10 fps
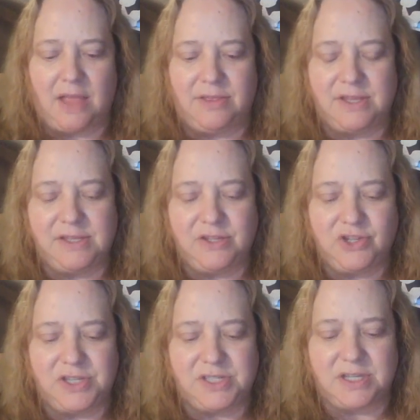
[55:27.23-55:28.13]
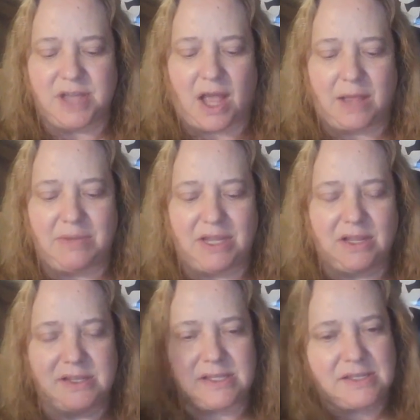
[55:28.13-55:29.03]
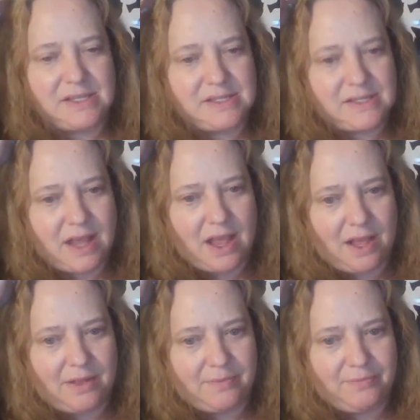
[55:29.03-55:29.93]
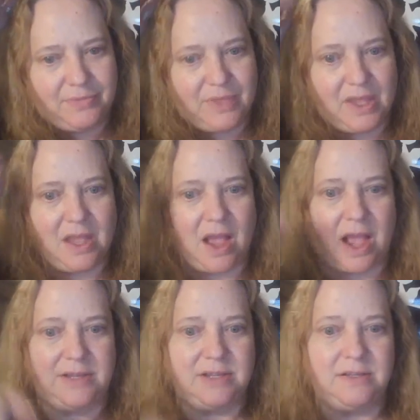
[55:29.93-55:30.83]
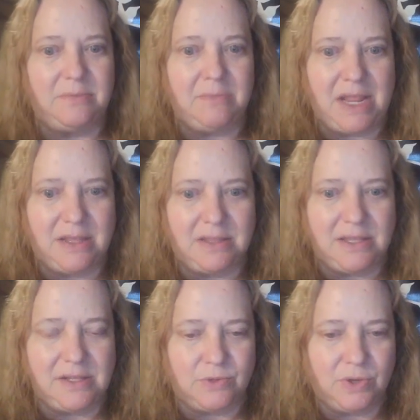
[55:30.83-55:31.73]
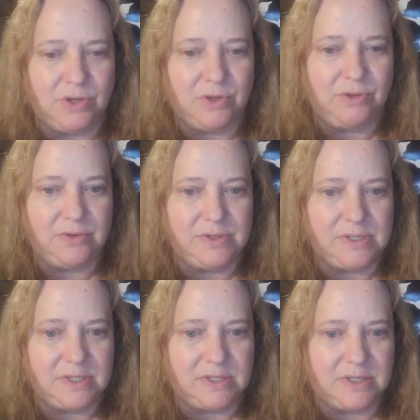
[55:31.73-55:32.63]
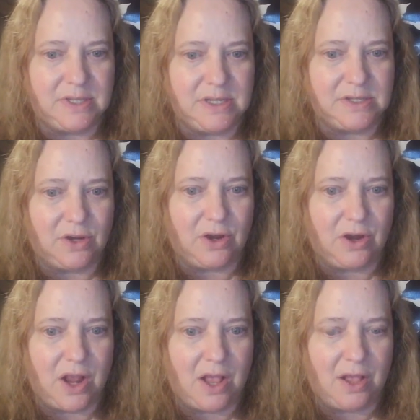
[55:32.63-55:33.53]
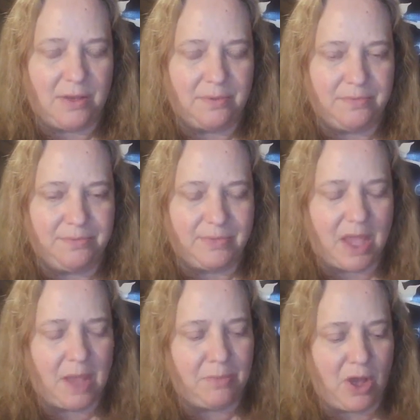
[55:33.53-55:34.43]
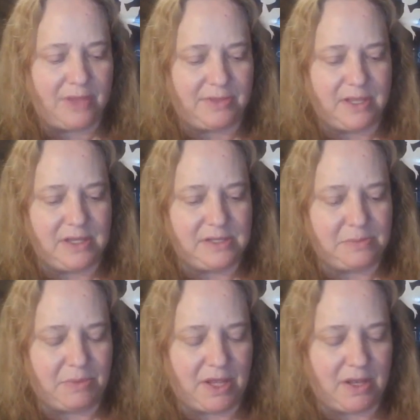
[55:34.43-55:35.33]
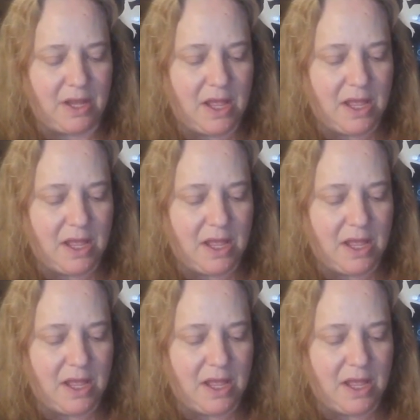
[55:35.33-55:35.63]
And this is just a diamond, because this is, um, I didn't make these runes. These are, um, I bought these, but